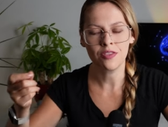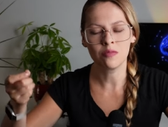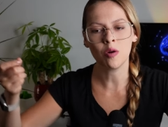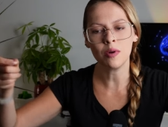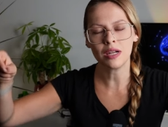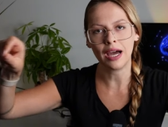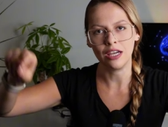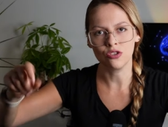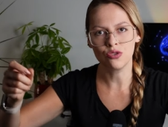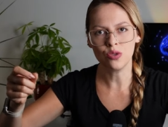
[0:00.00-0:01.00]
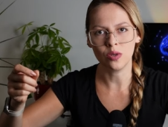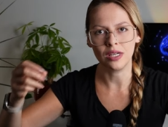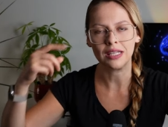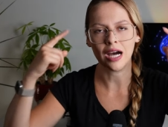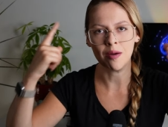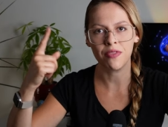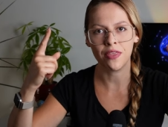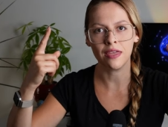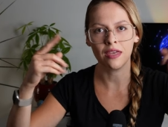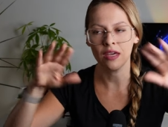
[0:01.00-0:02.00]
The moment I do it, I'm
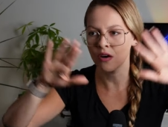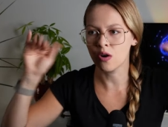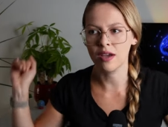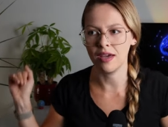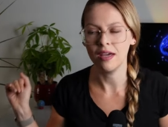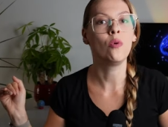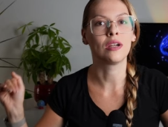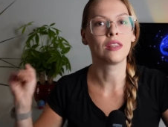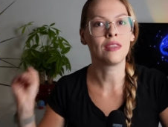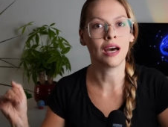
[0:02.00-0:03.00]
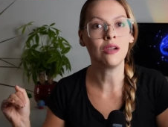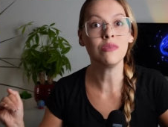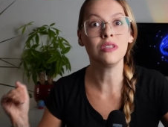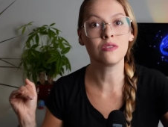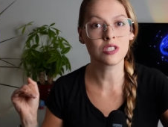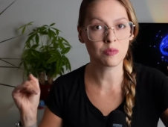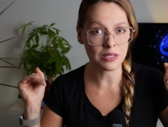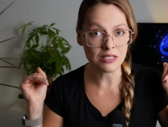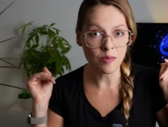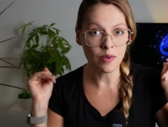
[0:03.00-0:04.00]
thinking, okay, we're done with the
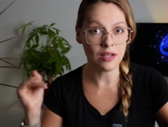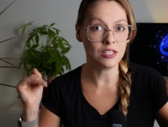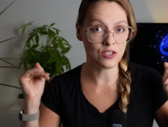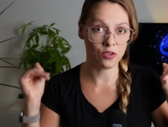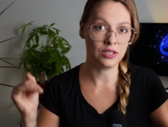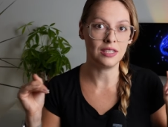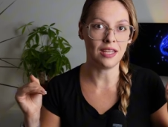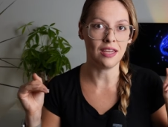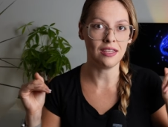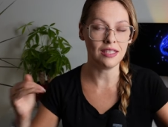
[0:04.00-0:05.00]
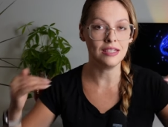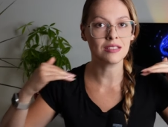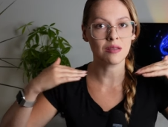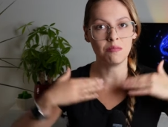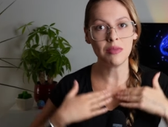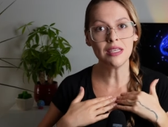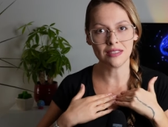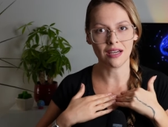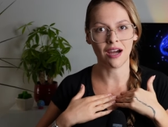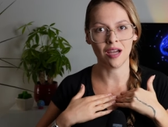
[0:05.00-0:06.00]
responsibilities for the day. It is me
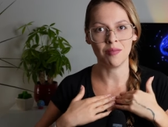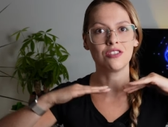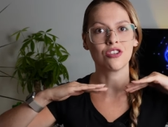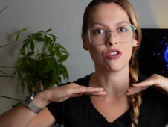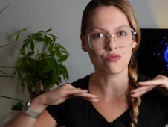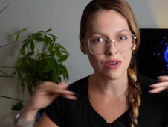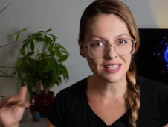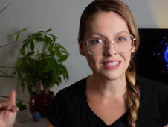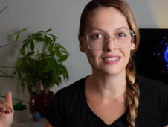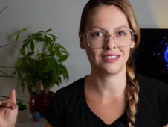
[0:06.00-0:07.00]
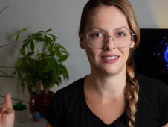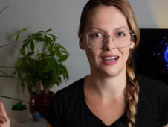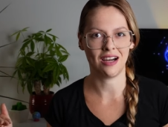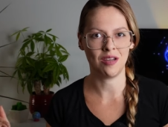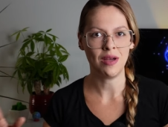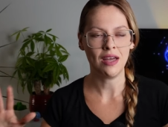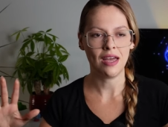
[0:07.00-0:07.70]
time, it's rest time.